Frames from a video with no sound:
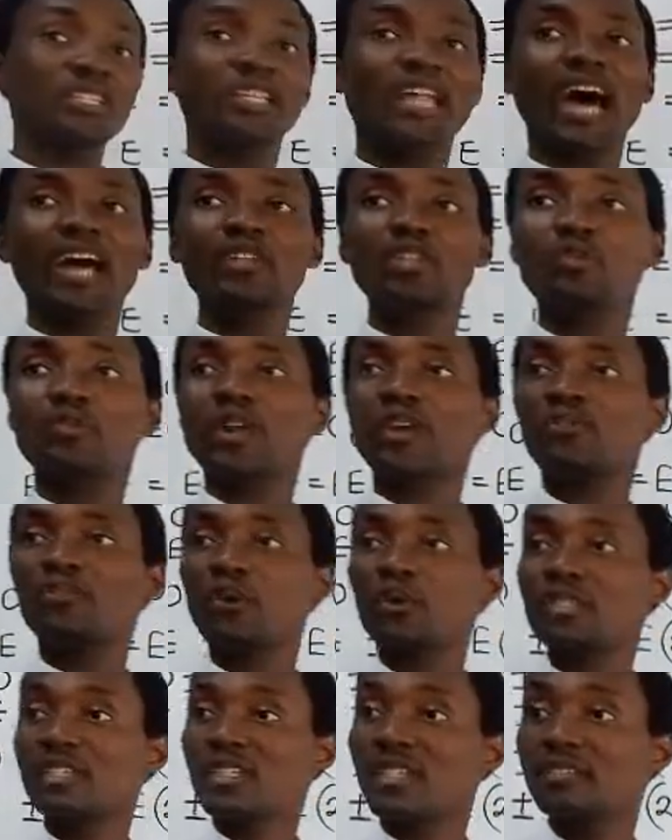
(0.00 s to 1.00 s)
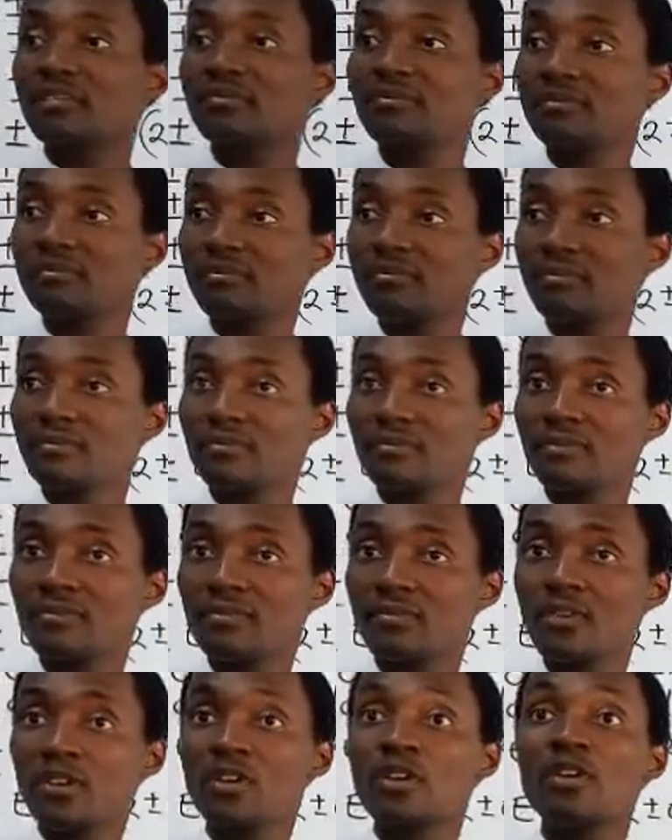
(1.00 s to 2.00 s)
How do you break 14?
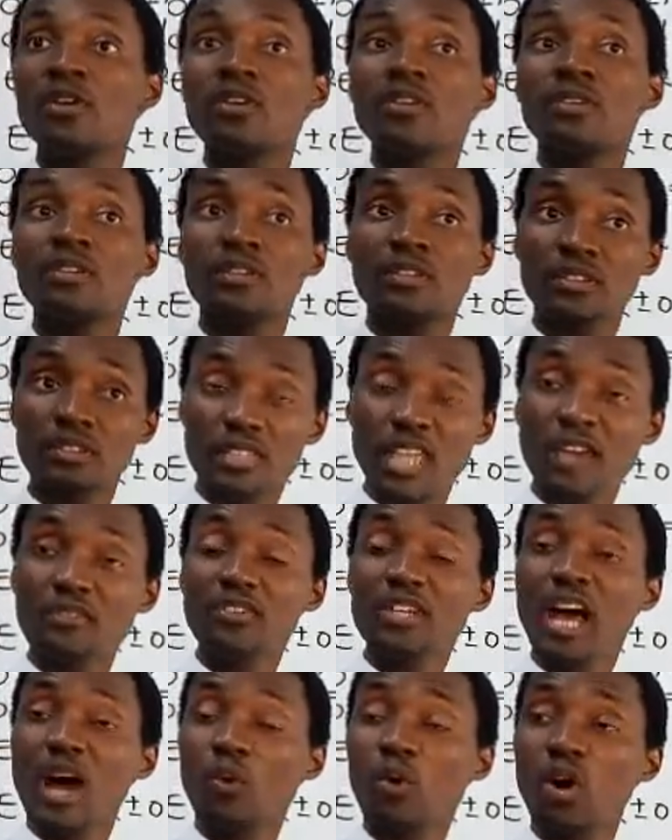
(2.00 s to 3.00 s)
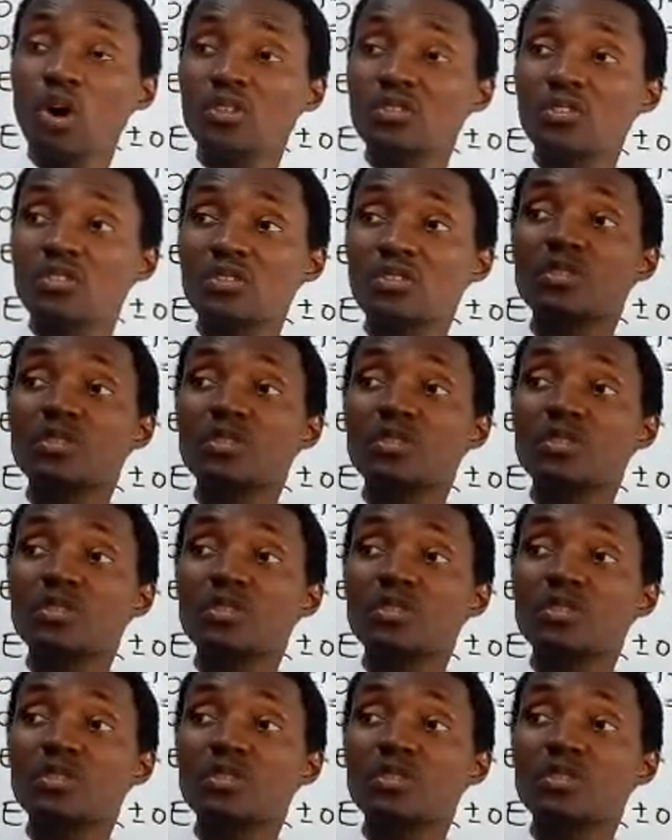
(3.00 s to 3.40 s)
7 and what?